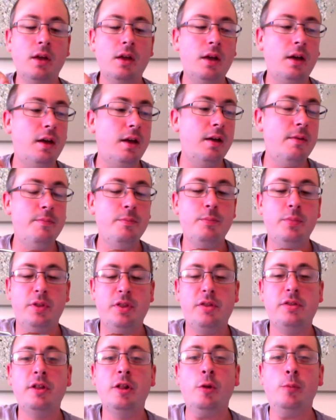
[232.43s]
but
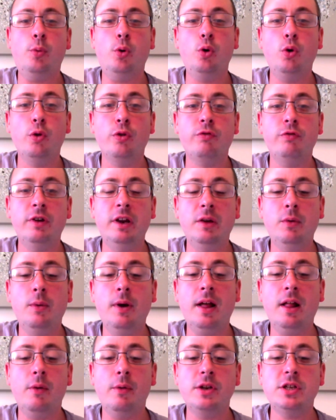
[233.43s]
still pours really
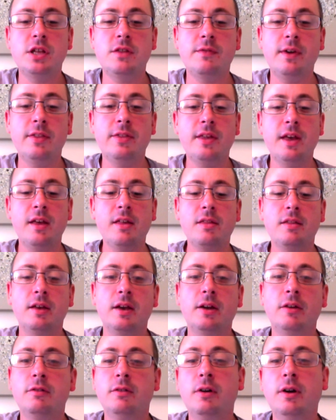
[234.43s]
well, which is
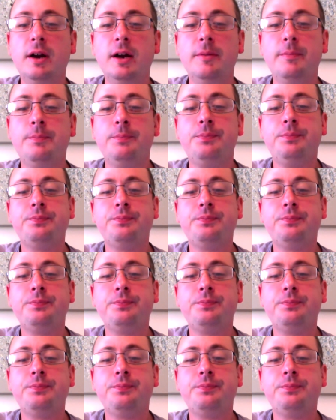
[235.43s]
fantastic. Right.